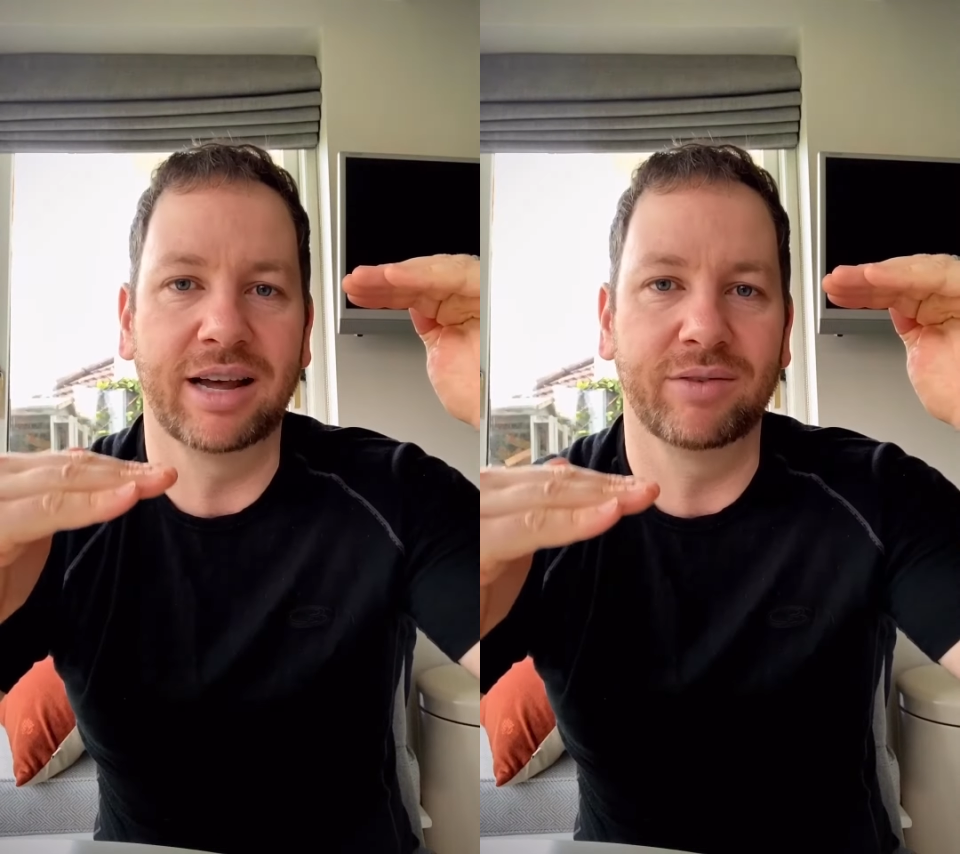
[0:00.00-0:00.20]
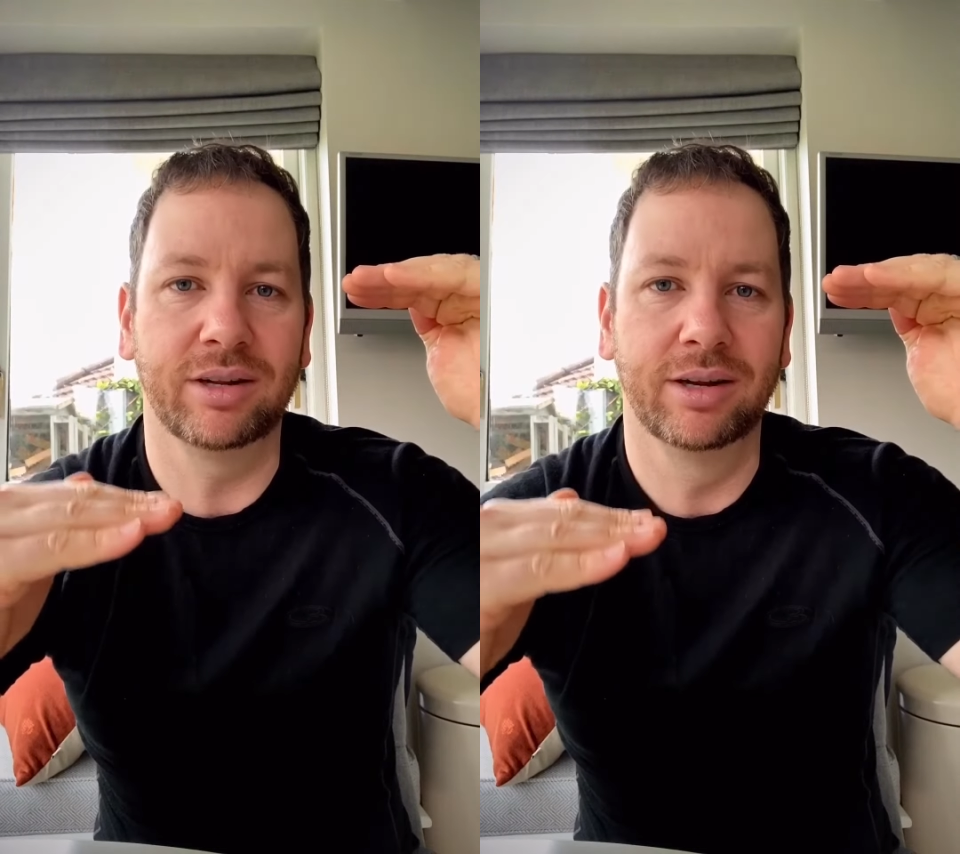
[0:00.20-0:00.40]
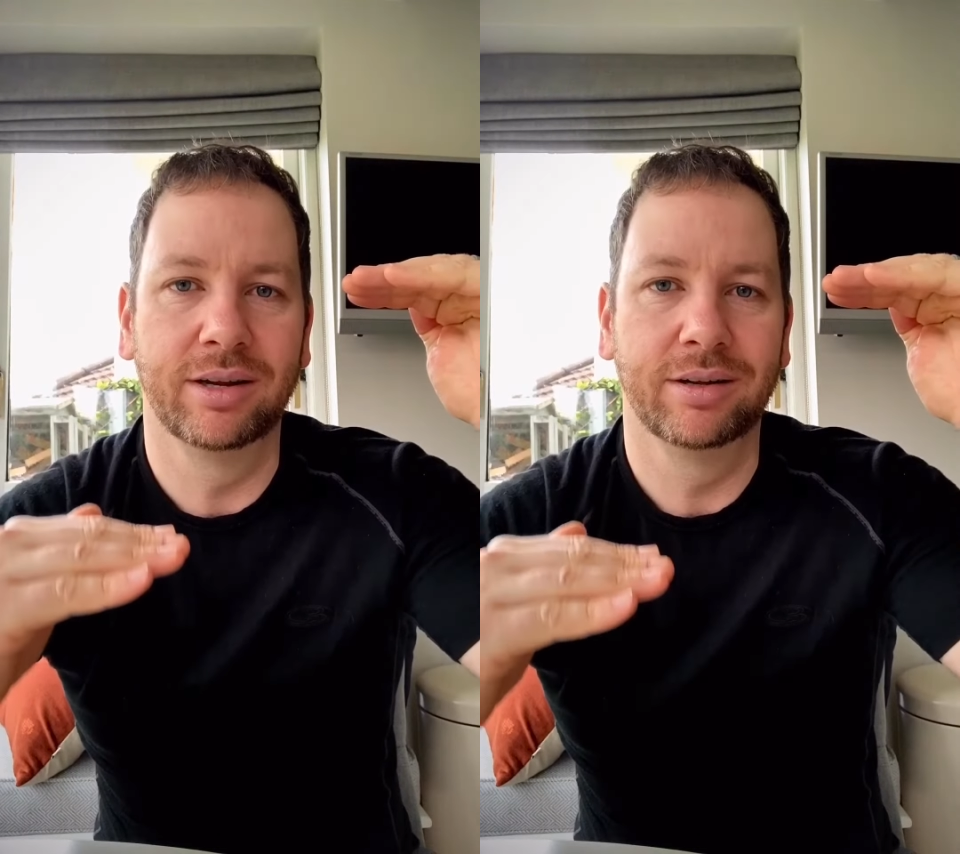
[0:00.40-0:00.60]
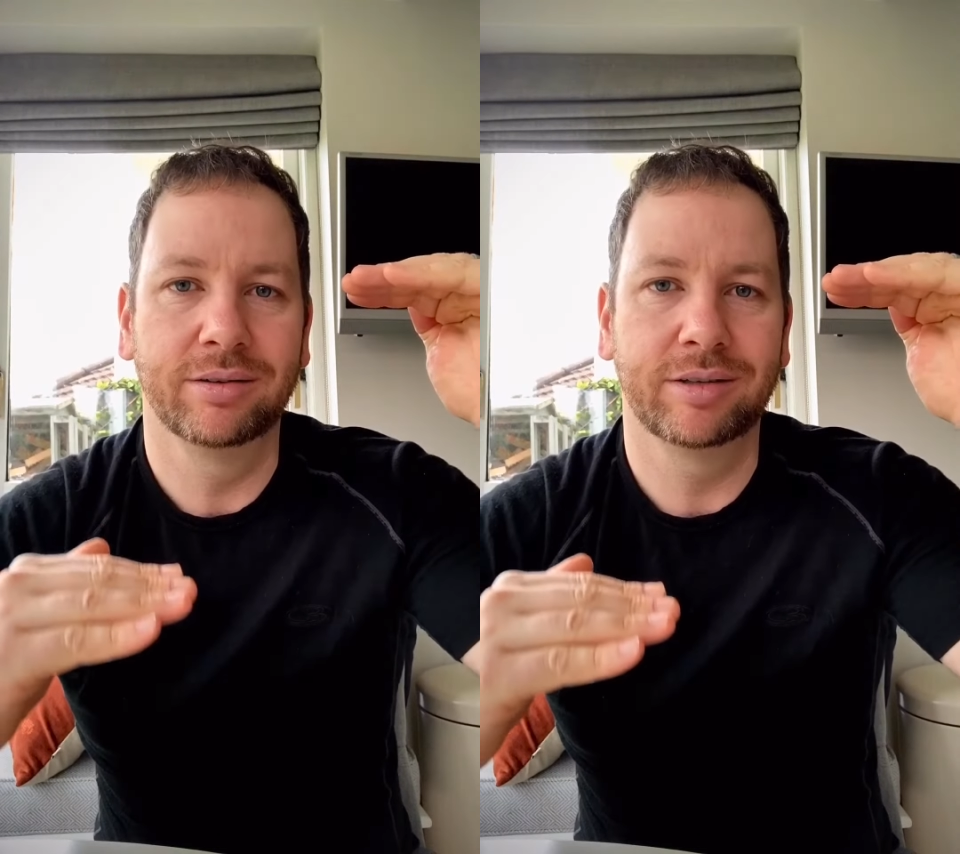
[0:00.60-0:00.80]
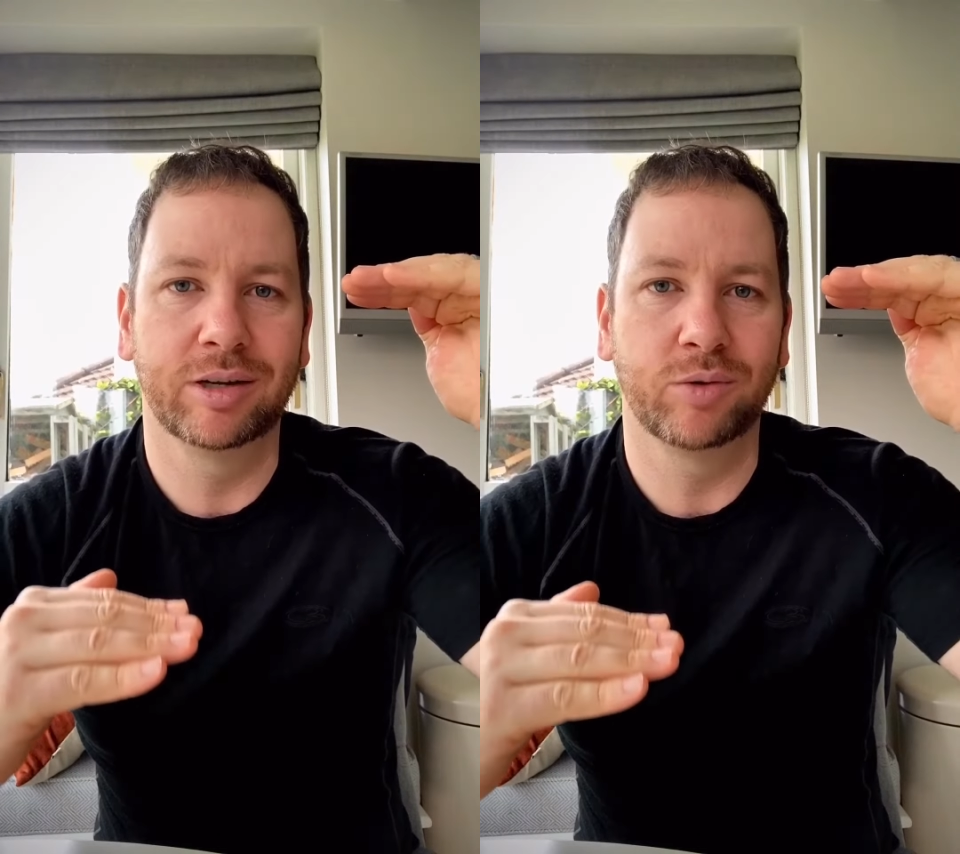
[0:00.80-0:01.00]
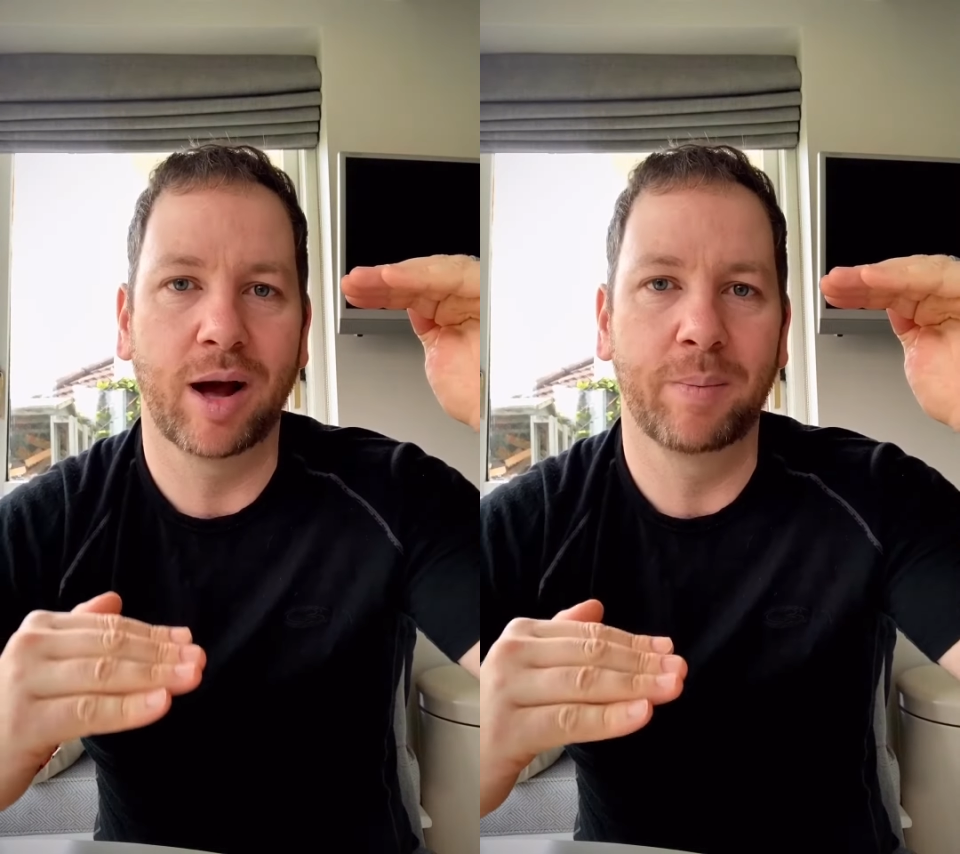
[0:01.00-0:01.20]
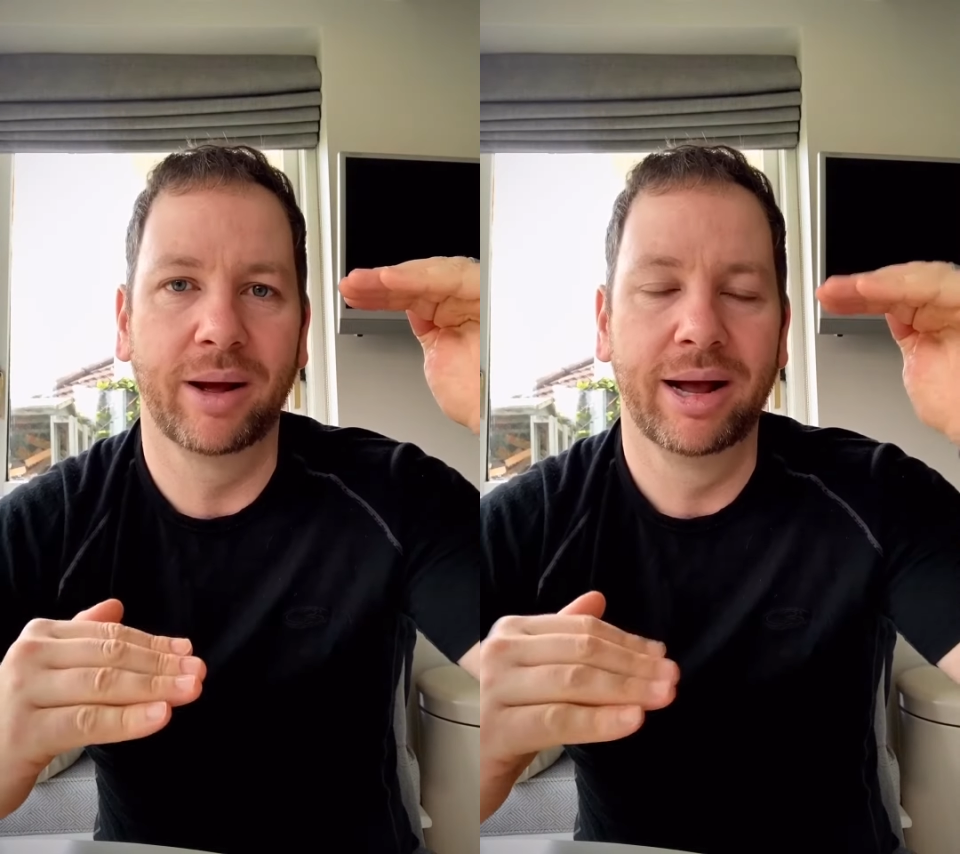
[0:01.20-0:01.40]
level to drop.